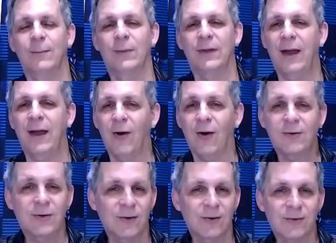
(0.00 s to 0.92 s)
some of the
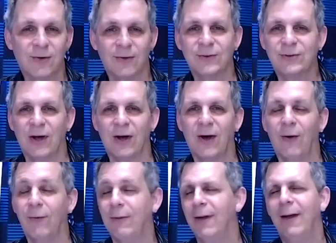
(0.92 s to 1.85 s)
characters on the
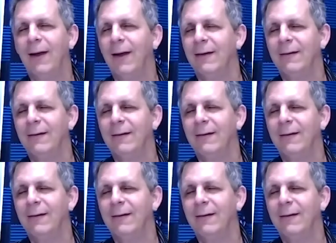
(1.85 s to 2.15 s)
show.